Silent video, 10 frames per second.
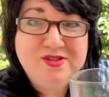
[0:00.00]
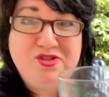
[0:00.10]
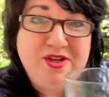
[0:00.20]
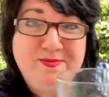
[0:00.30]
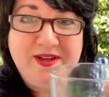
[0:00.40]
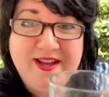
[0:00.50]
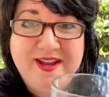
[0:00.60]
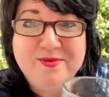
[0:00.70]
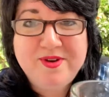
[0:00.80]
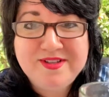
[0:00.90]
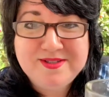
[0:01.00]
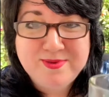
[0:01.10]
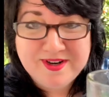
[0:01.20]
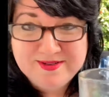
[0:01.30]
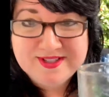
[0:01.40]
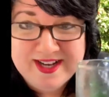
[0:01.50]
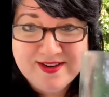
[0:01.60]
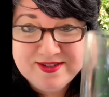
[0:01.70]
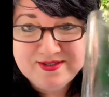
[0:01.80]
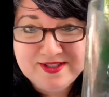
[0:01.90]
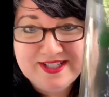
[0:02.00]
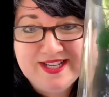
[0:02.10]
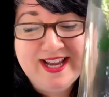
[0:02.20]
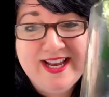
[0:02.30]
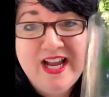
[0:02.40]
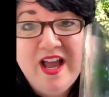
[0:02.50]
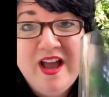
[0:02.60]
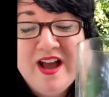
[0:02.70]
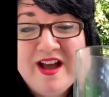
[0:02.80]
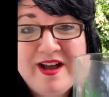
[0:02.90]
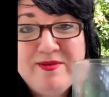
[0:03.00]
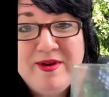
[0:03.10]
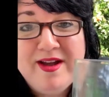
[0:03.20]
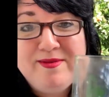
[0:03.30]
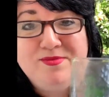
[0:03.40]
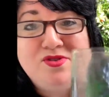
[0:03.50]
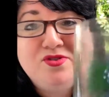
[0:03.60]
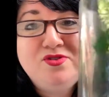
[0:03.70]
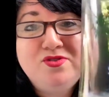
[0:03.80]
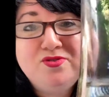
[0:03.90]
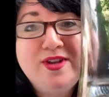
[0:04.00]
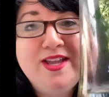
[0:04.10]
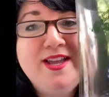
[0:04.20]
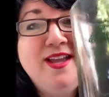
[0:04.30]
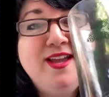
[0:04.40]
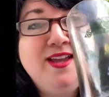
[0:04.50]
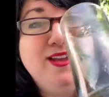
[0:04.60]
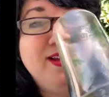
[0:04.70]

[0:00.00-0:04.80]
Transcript: GPA was when I was at Arizona State, I'm drinking a